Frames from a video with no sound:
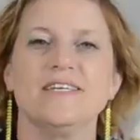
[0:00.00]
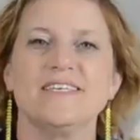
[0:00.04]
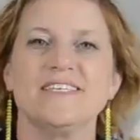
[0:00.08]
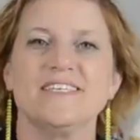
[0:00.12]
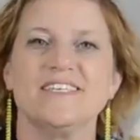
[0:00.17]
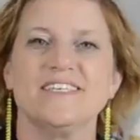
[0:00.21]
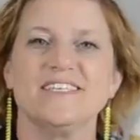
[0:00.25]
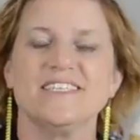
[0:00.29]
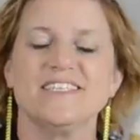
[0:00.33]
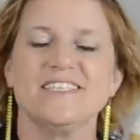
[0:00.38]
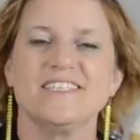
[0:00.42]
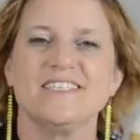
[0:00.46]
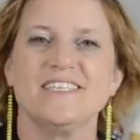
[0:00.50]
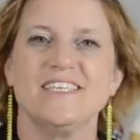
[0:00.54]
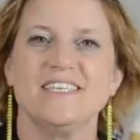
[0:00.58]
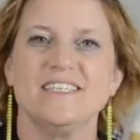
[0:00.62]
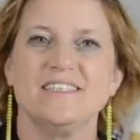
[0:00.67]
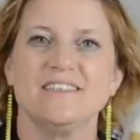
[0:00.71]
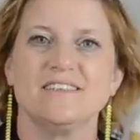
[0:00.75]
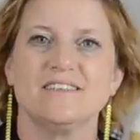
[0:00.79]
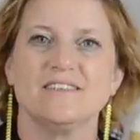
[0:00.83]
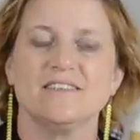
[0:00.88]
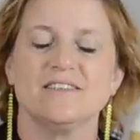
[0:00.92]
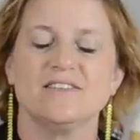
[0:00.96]
guys,
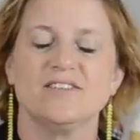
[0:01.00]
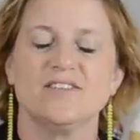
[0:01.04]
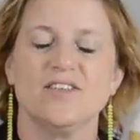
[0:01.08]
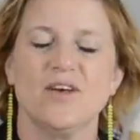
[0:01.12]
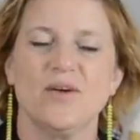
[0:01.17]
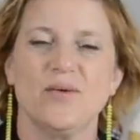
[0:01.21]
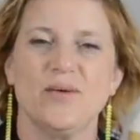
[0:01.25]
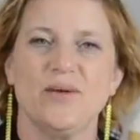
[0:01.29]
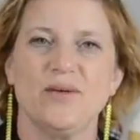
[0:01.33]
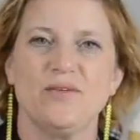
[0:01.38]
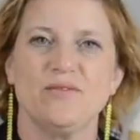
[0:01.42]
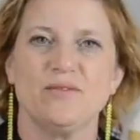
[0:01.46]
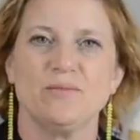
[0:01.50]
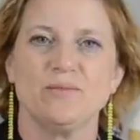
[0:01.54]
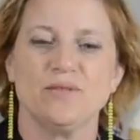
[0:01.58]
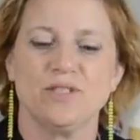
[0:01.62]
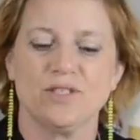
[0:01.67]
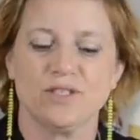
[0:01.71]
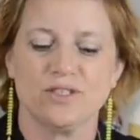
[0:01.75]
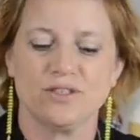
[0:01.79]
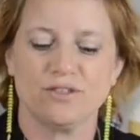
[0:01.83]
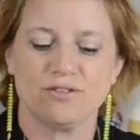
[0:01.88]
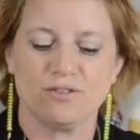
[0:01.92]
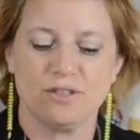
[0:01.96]
it's Zoe from
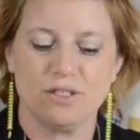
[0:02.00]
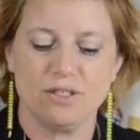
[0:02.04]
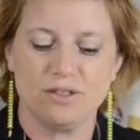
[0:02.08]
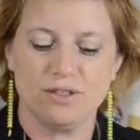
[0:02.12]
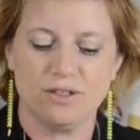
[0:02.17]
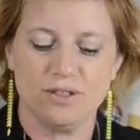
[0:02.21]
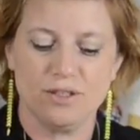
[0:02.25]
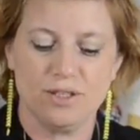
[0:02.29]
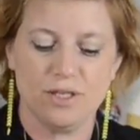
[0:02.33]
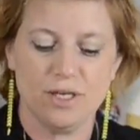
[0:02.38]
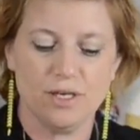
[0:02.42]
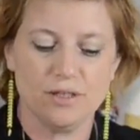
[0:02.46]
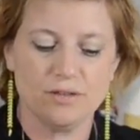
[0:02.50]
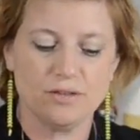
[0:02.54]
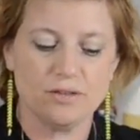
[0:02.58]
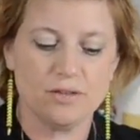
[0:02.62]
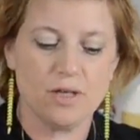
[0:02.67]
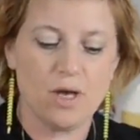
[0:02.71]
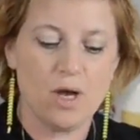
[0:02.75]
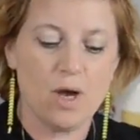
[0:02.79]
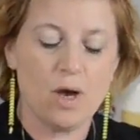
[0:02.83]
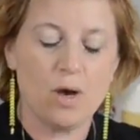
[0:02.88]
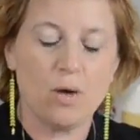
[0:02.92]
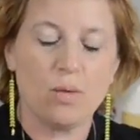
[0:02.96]
Sugar Street Studios.
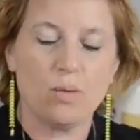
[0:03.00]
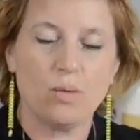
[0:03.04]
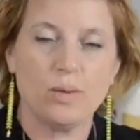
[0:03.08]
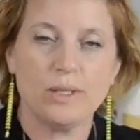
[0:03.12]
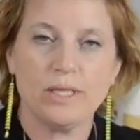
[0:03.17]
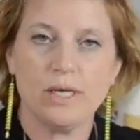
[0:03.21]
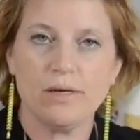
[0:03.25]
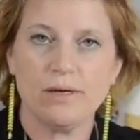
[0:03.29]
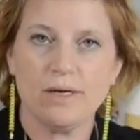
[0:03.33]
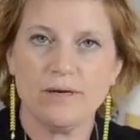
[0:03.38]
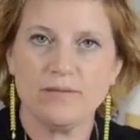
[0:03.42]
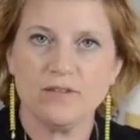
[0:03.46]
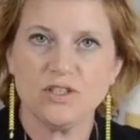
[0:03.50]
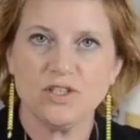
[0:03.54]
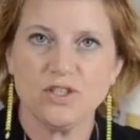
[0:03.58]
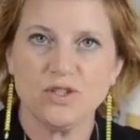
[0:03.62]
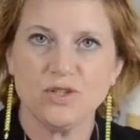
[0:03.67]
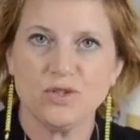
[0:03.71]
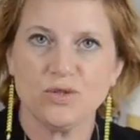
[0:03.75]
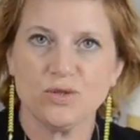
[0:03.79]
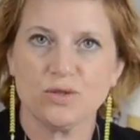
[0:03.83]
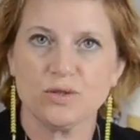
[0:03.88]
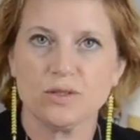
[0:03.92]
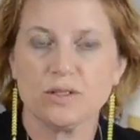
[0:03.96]
We don't have a
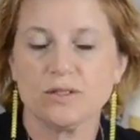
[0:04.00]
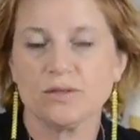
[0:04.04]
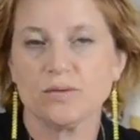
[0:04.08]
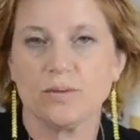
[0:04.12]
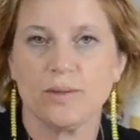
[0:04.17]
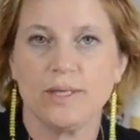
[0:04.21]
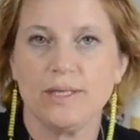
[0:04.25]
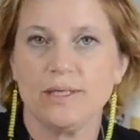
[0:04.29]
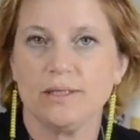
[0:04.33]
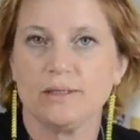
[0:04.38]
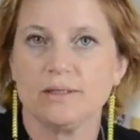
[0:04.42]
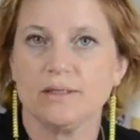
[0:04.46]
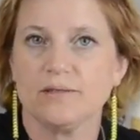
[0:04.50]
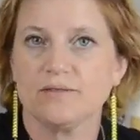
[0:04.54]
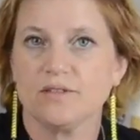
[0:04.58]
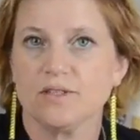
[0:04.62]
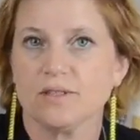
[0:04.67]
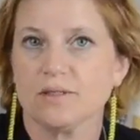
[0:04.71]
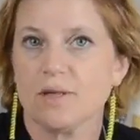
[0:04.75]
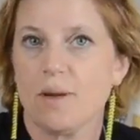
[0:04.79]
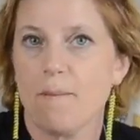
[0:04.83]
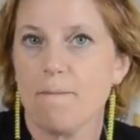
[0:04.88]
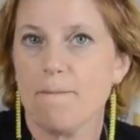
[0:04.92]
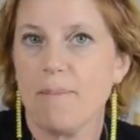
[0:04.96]
tutorial this week because I've
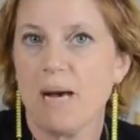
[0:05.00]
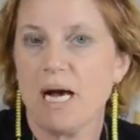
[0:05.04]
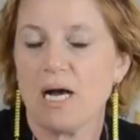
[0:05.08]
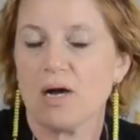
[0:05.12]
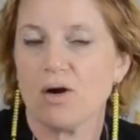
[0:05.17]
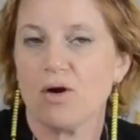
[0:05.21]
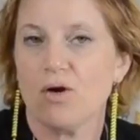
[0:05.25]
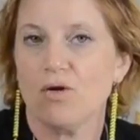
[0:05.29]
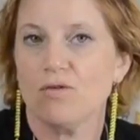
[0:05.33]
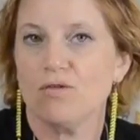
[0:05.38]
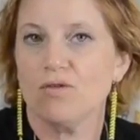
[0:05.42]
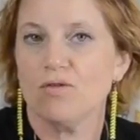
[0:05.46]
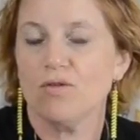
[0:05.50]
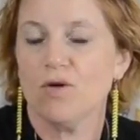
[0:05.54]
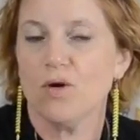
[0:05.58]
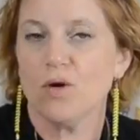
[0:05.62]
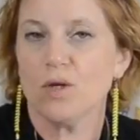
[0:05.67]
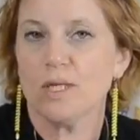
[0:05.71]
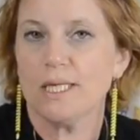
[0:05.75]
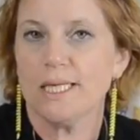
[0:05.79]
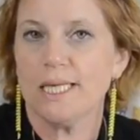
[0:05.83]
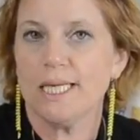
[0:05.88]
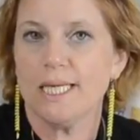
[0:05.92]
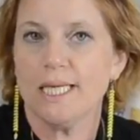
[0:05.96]
just come back off
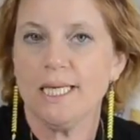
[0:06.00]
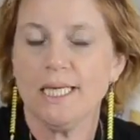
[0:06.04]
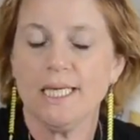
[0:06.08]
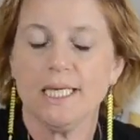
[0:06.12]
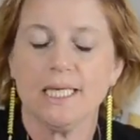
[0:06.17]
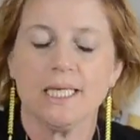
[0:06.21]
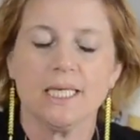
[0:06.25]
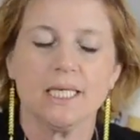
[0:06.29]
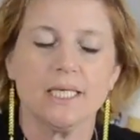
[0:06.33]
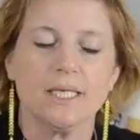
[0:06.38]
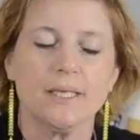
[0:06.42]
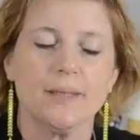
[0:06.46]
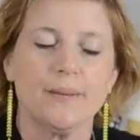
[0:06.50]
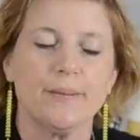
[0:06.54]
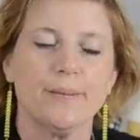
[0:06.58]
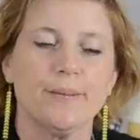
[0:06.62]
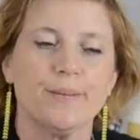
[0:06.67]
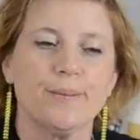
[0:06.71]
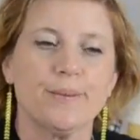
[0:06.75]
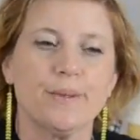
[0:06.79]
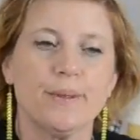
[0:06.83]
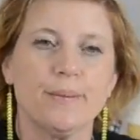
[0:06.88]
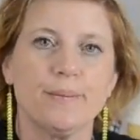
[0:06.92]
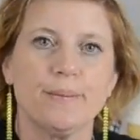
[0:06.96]
of holiday and I am
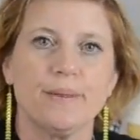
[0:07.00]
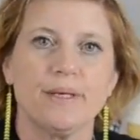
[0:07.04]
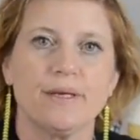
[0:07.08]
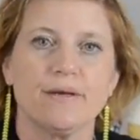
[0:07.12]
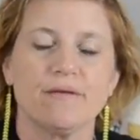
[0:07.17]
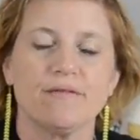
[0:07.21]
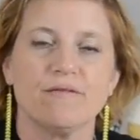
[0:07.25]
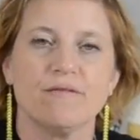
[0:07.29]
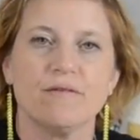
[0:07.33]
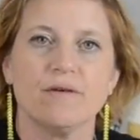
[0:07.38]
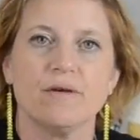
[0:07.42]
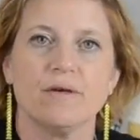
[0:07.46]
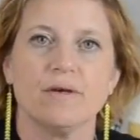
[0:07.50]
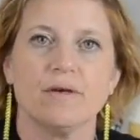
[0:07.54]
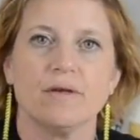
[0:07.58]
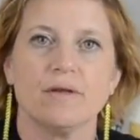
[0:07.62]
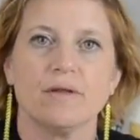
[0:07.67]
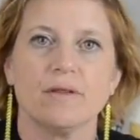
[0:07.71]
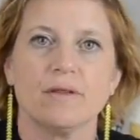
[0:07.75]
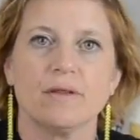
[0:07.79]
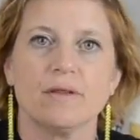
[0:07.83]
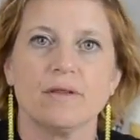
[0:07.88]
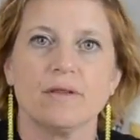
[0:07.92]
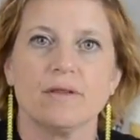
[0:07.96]
prepping for
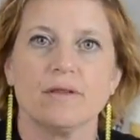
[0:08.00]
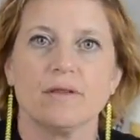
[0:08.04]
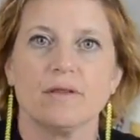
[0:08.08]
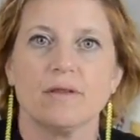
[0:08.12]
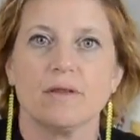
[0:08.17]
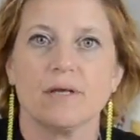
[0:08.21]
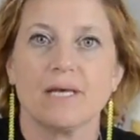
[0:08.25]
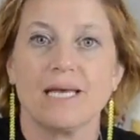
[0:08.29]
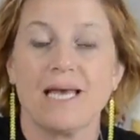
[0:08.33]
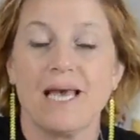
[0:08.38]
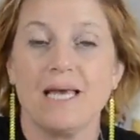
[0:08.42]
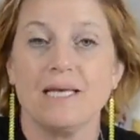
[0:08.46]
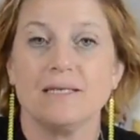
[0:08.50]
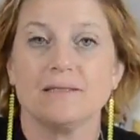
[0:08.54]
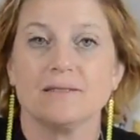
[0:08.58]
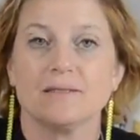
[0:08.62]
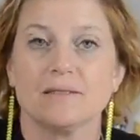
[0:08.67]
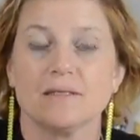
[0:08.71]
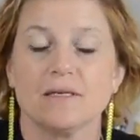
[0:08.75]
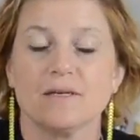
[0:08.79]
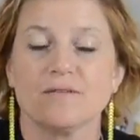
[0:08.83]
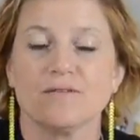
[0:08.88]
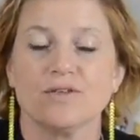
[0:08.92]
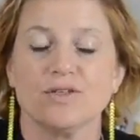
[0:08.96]
the cakes
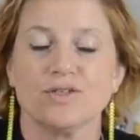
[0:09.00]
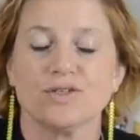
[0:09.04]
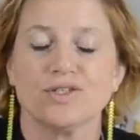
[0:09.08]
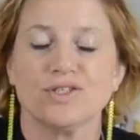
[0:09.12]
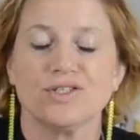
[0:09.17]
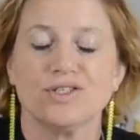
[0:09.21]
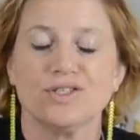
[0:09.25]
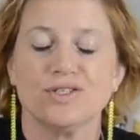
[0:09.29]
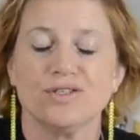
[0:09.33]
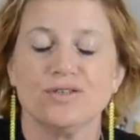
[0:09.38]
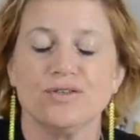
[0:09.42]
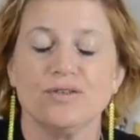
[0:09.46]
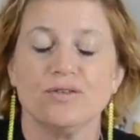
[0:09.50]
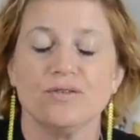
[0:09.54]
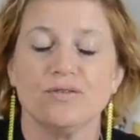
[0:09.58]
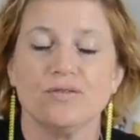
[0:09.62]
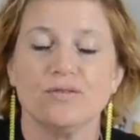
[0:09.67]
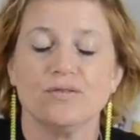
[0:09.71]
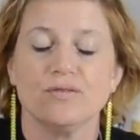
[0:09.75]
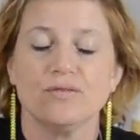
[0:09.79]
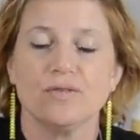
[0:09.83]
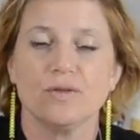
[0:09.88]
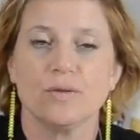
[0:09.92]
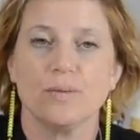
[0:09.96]
that I've got to do
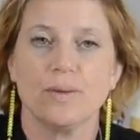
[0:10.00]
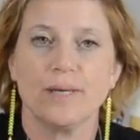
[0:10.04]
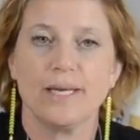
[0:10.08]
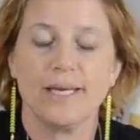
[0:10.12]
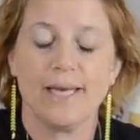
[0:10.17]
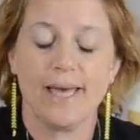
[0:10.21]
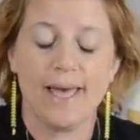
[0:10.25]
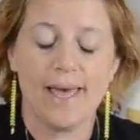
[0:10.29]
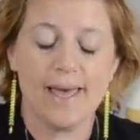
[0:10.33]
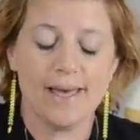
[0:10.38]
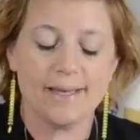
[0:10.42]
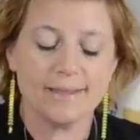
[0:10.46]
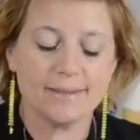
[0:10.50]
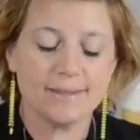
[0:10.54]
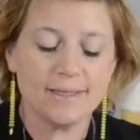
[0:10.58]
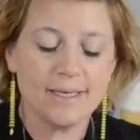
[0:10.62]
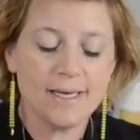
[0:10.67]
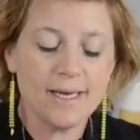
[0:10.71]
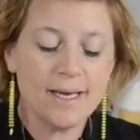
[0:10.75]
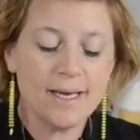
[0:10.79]
for the week ahead.